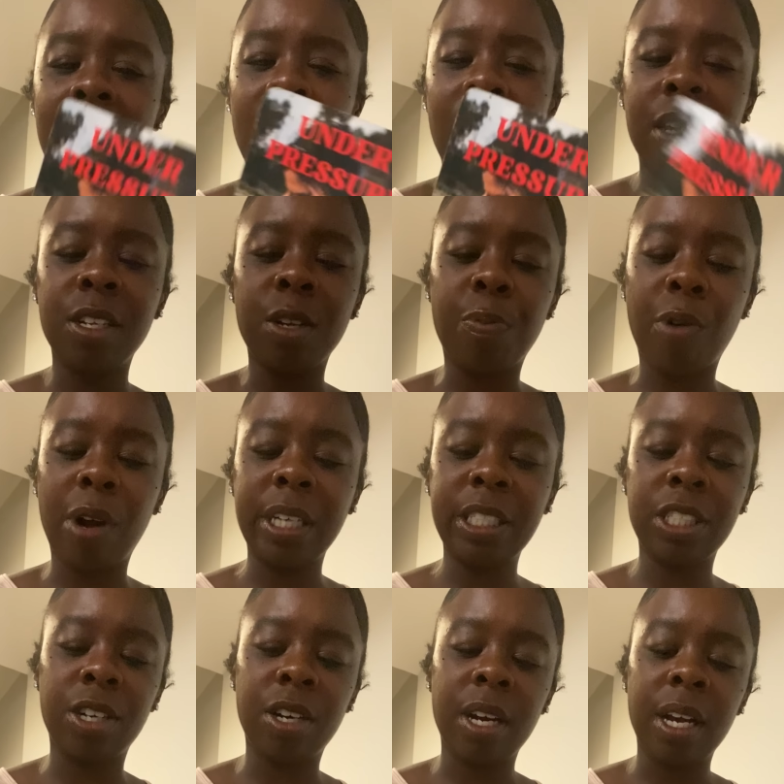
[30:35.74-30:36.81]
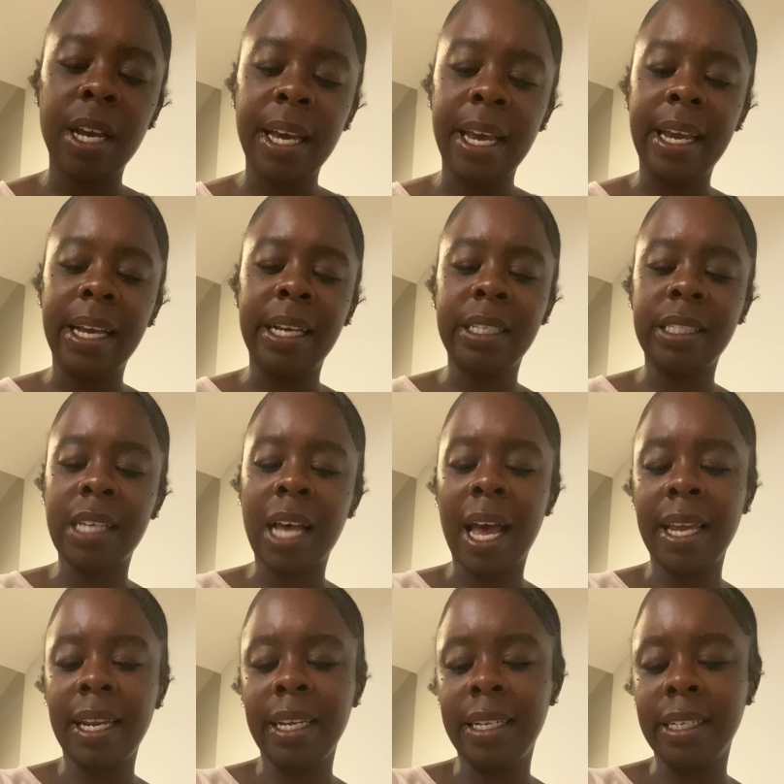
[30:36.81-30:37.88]
Under pressure,
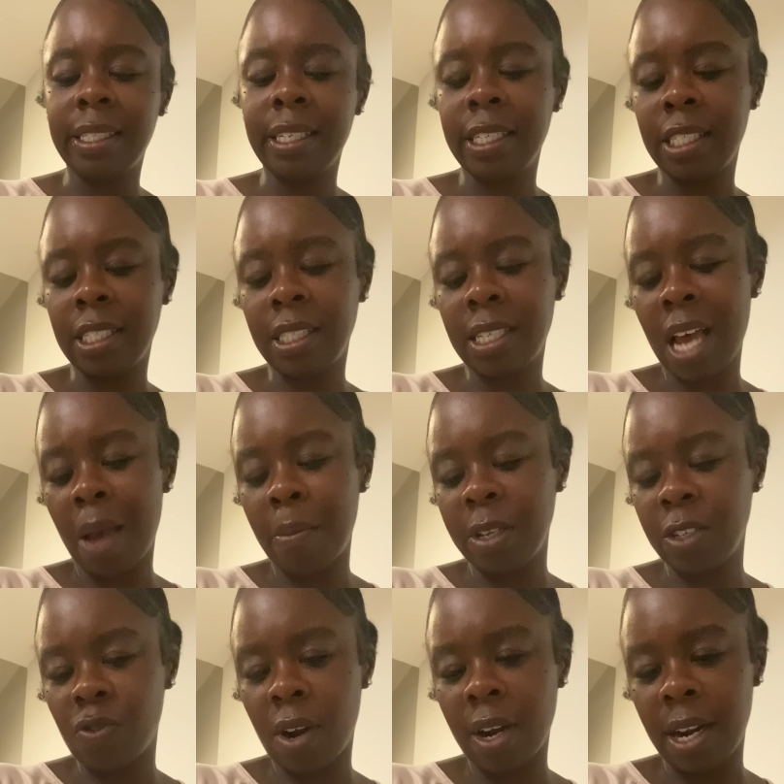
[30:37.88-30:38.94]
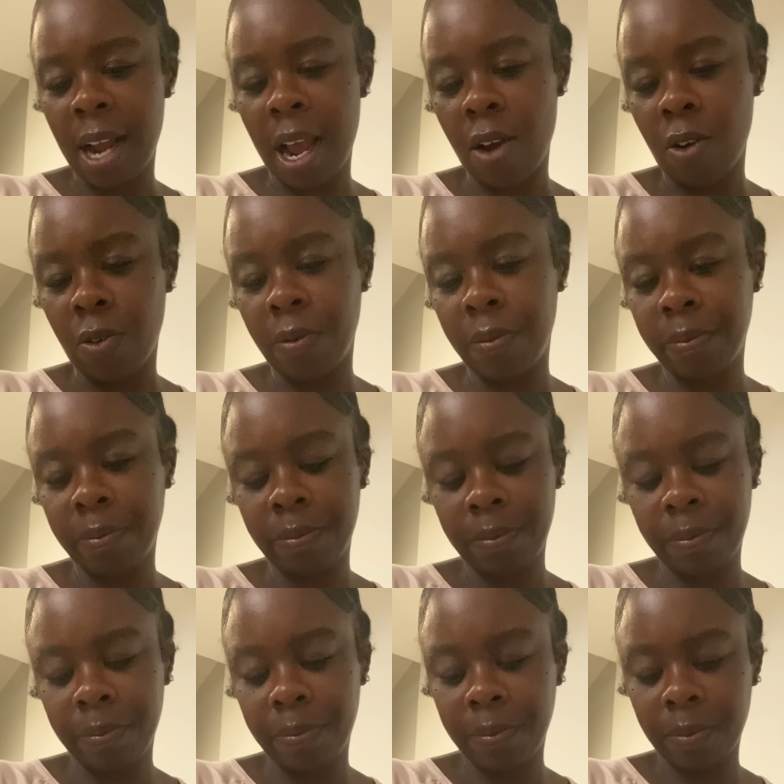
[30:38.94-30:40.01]
anxiety, decision time is running out.
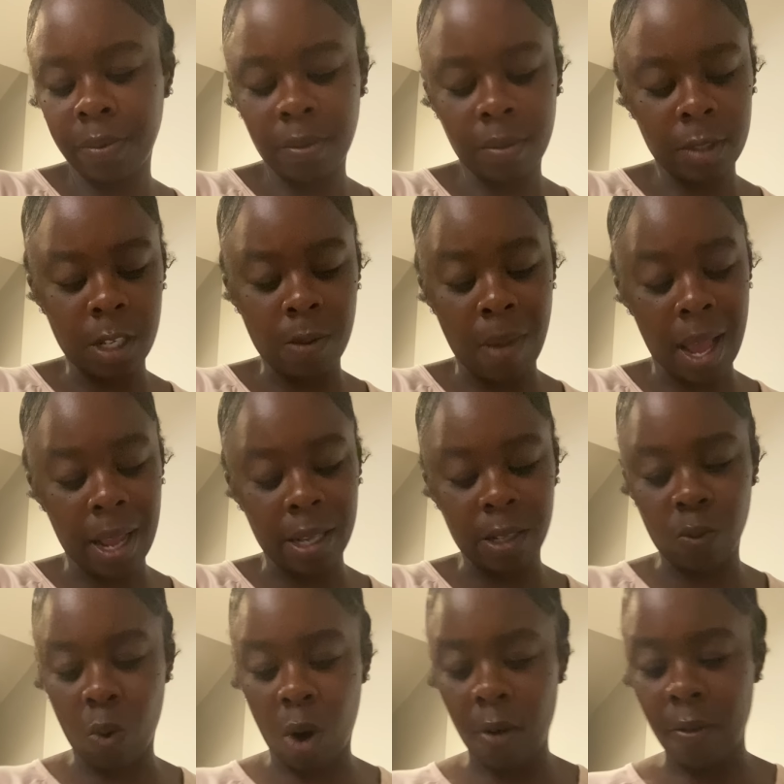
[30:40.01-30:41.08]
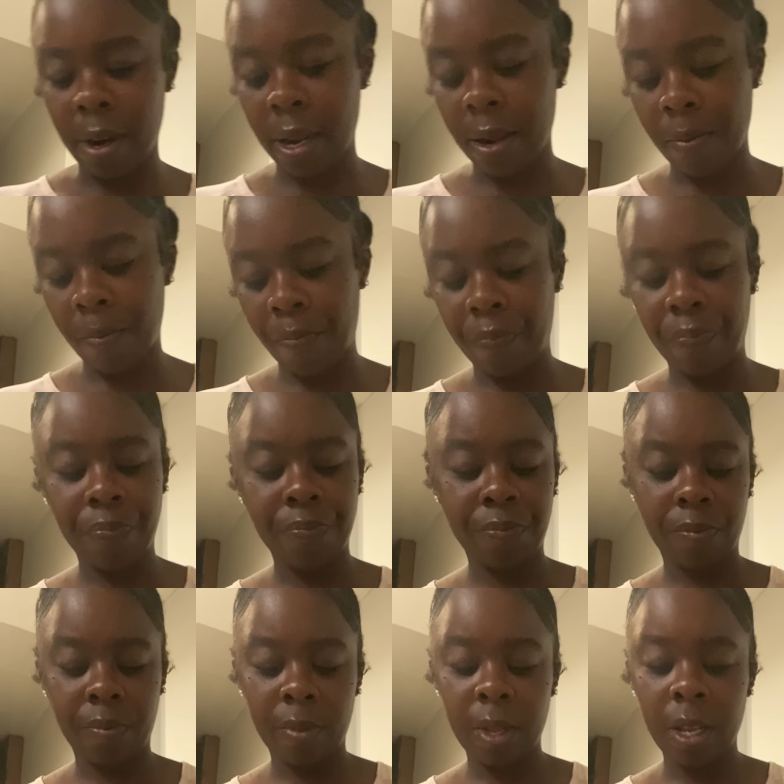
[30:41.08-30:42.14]
Somebody is worried.
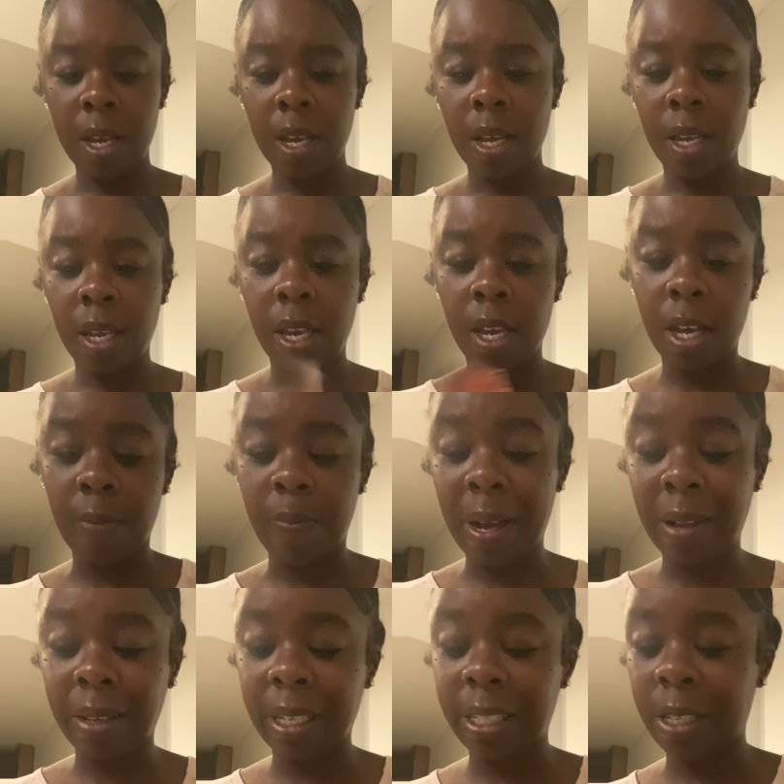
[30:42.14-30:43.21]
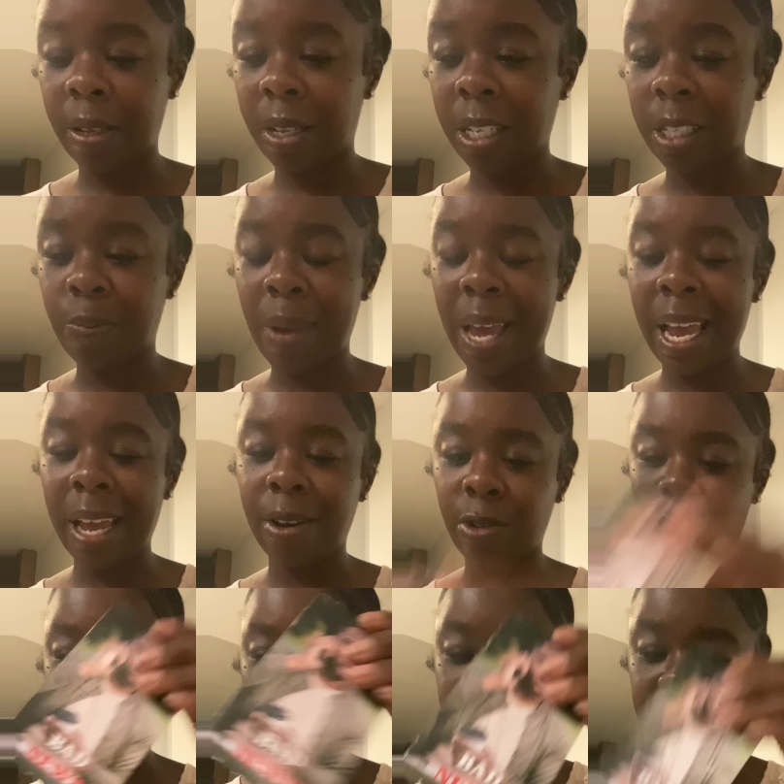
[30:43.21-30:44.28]
Yeah, about this this bad
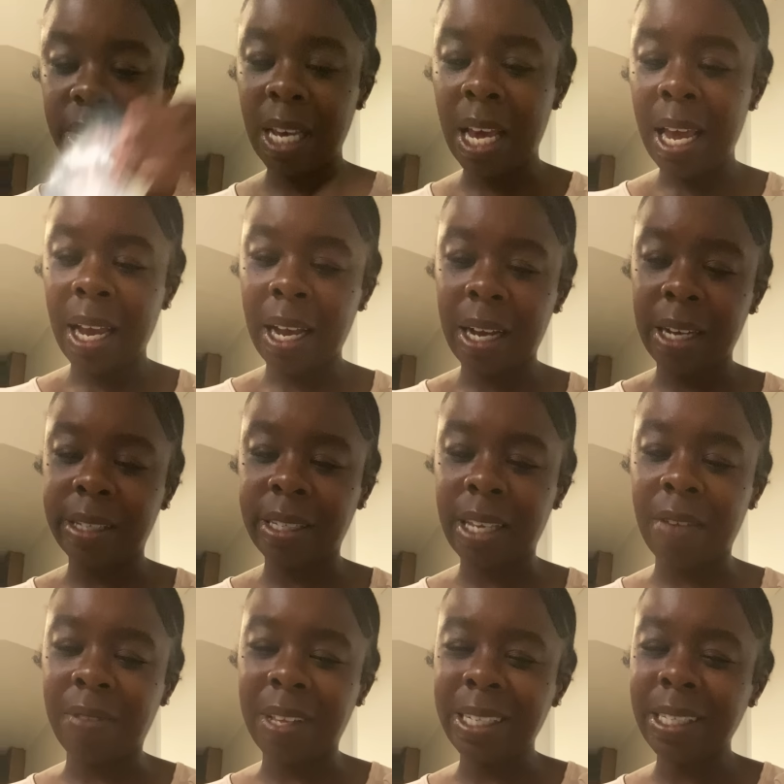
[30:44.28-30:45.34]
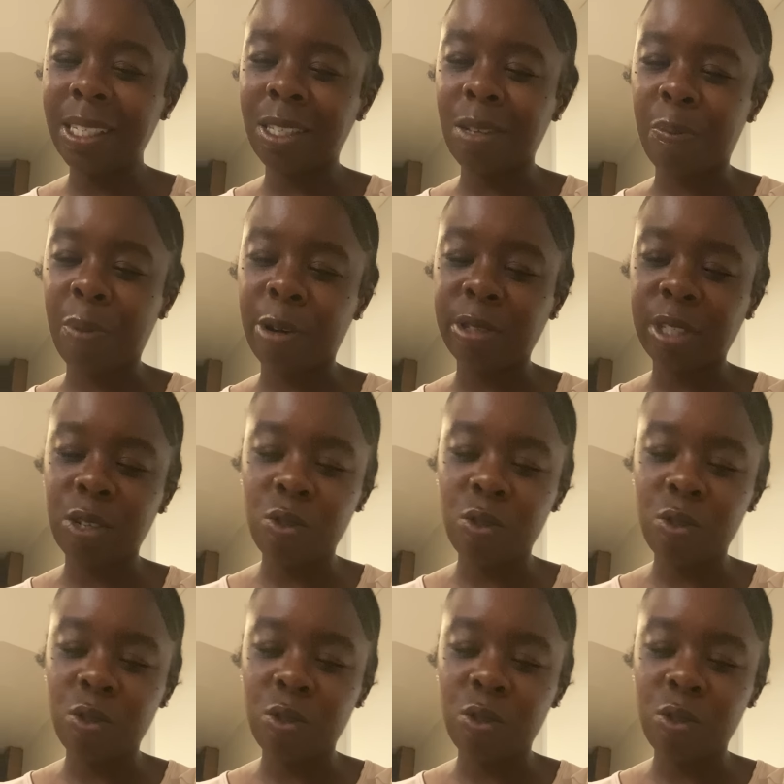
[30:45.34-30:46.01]
news. Because if this is the person